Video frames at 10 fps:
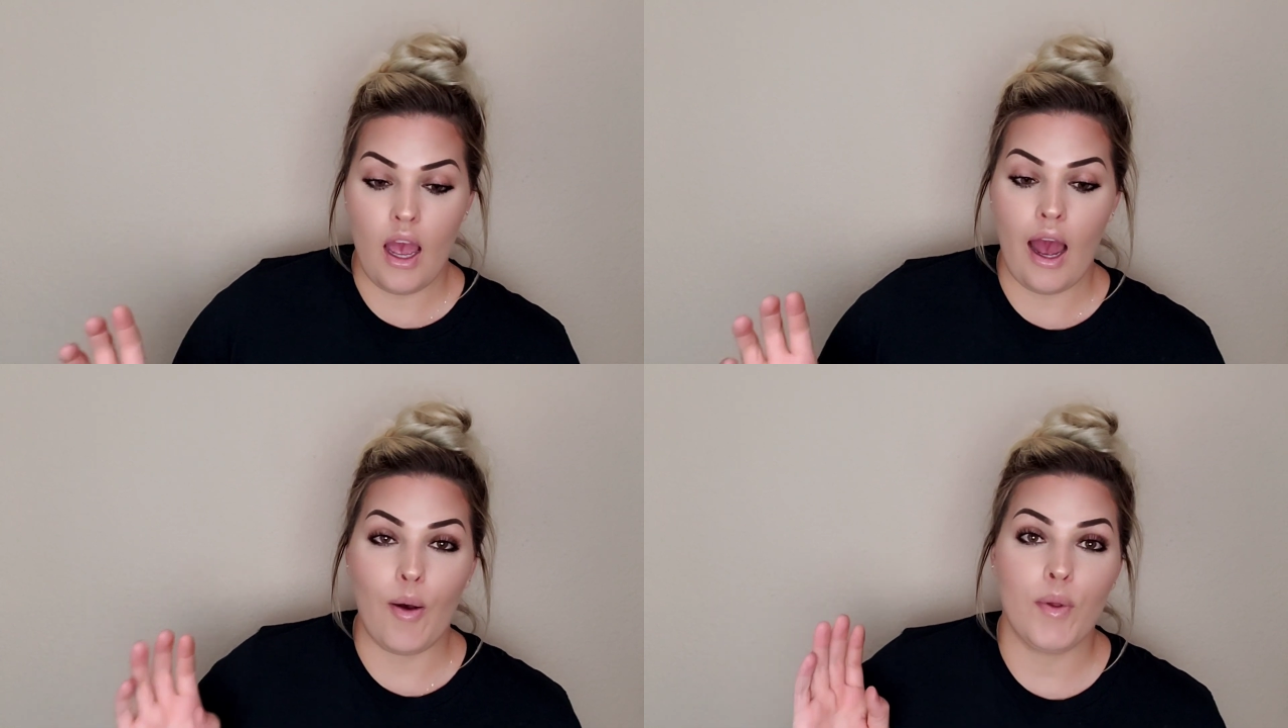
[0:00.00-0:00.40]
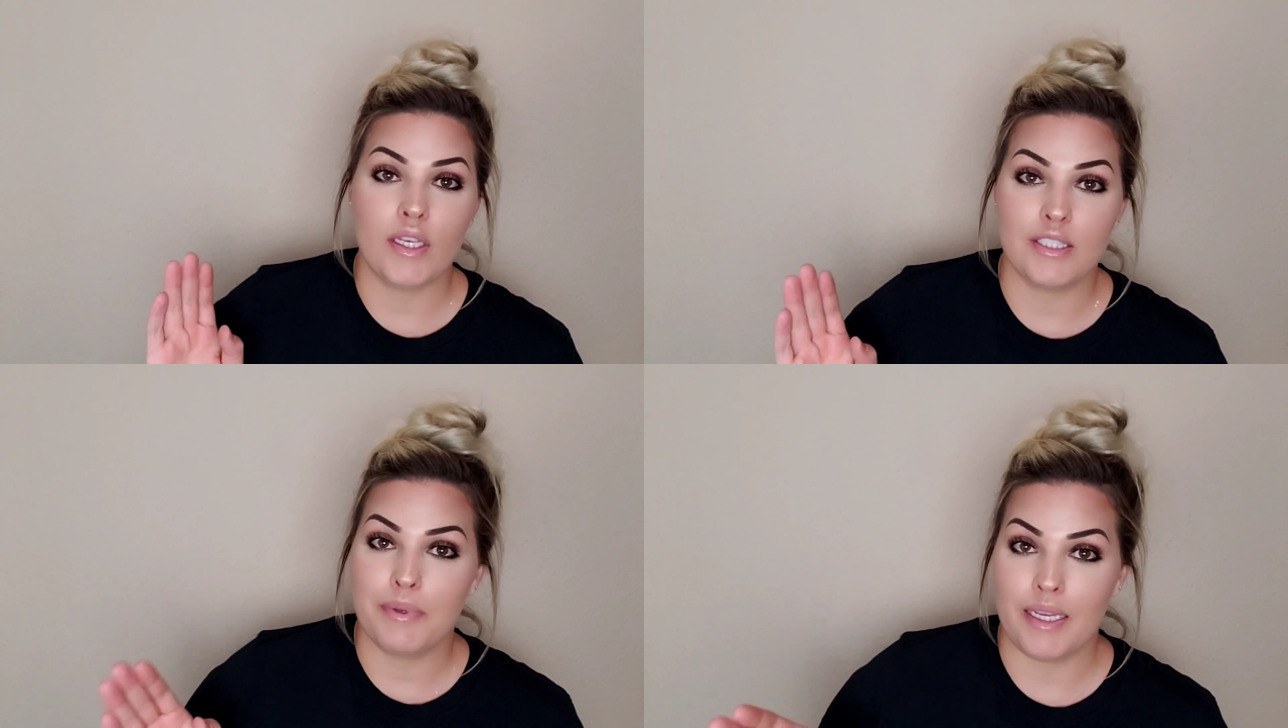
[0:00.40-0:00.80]
I will
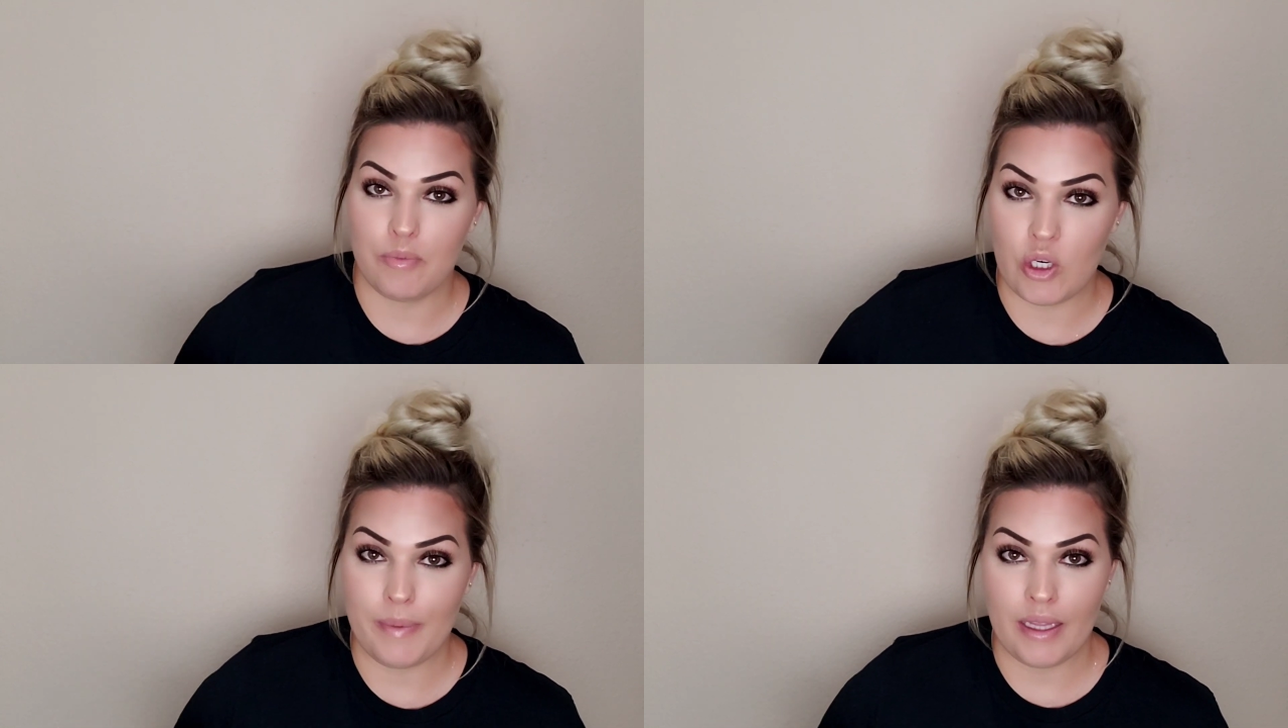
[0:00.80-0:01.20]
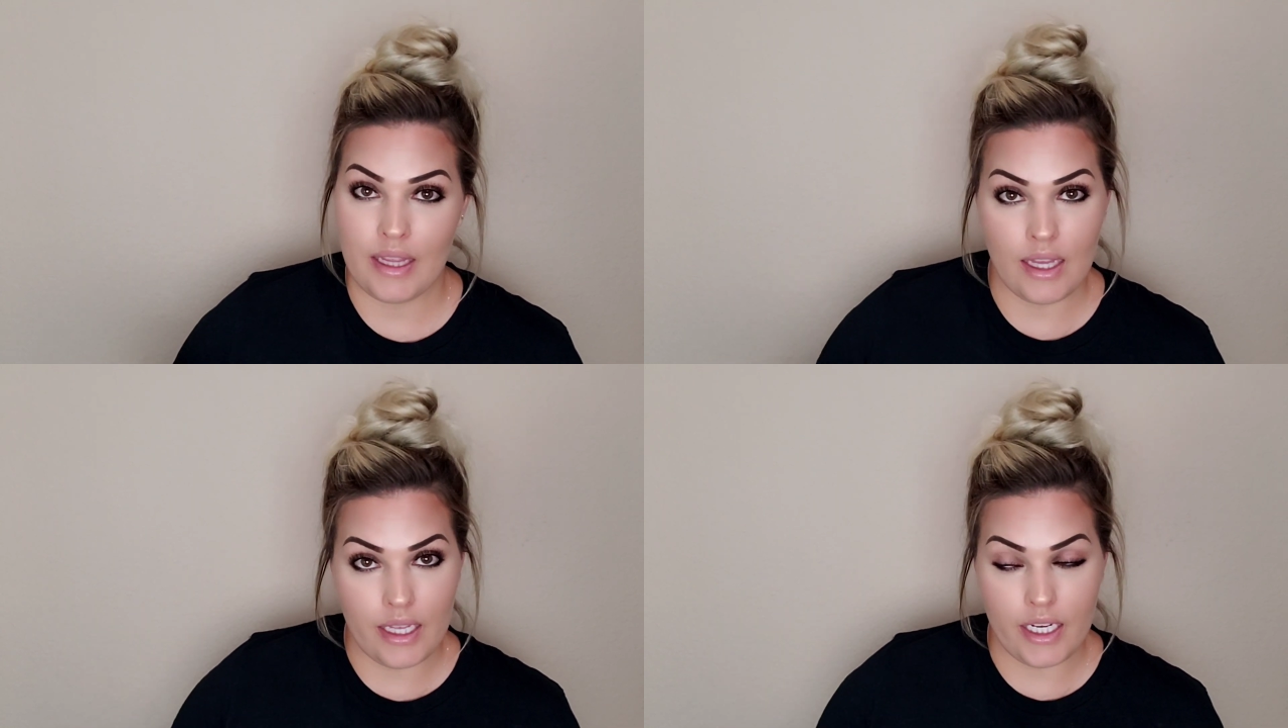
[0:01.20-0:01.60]
explain more about
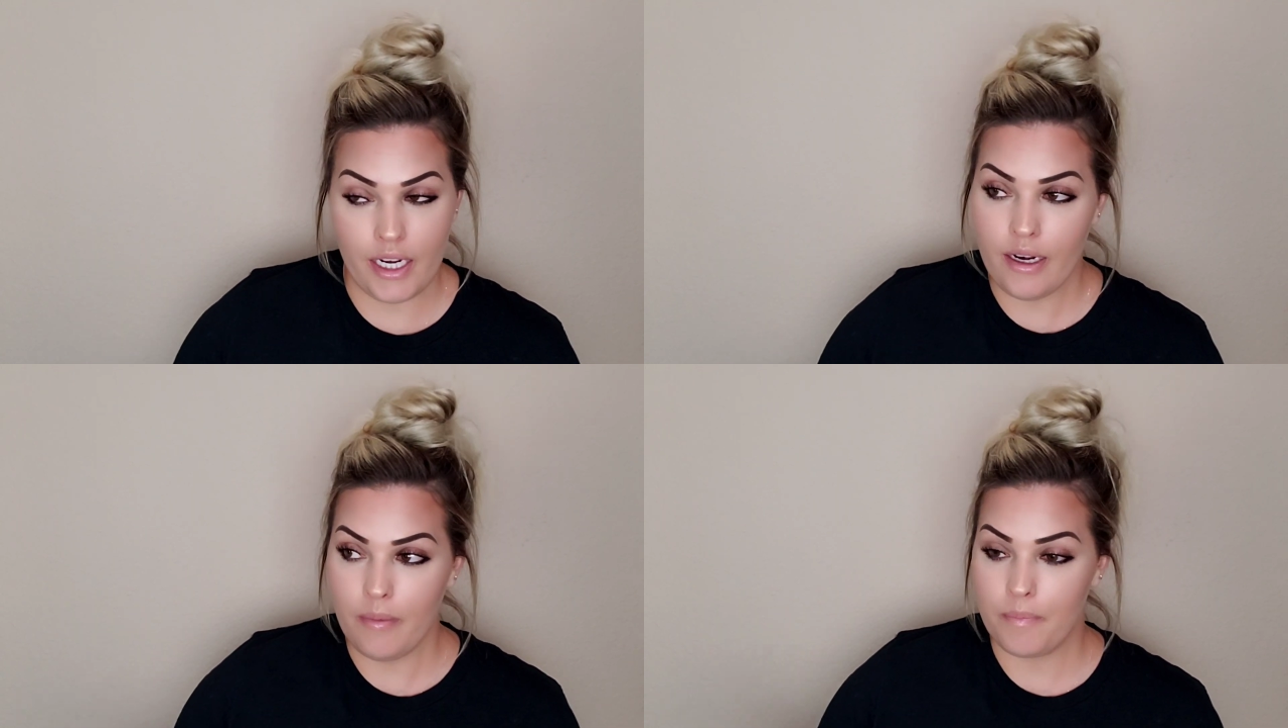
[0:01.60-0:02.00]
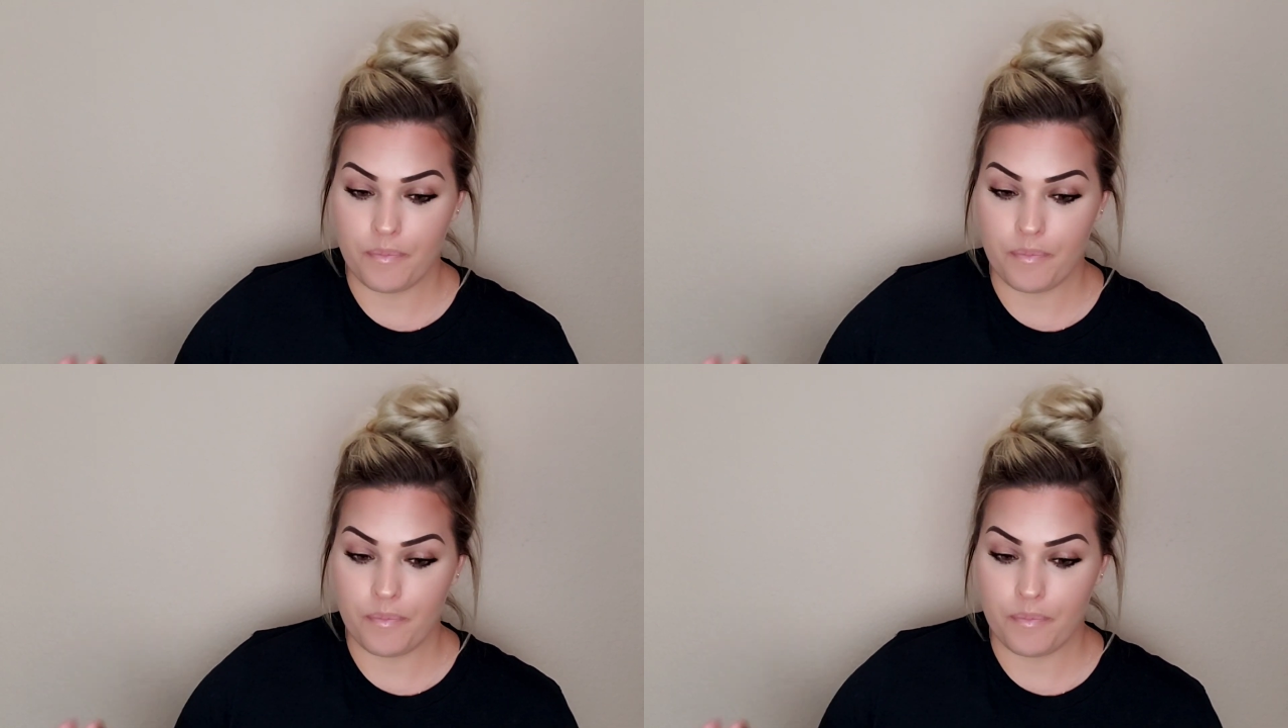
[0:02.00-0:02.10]
that later,